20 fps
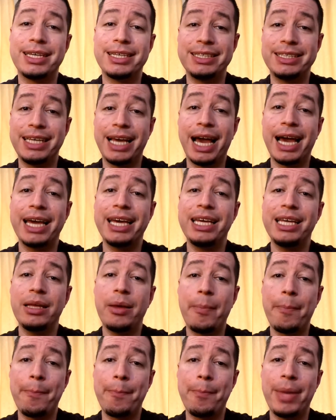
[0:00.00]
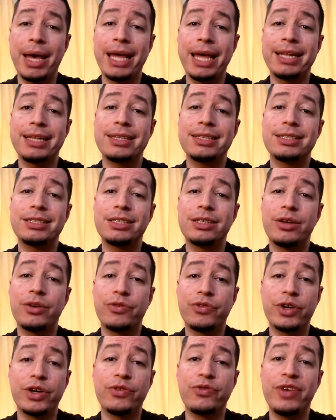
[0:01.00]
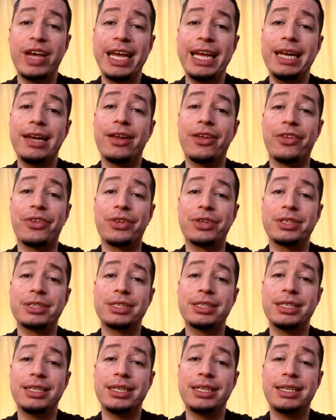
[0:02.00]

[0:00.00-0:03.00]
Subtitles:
Jij bent vervelend.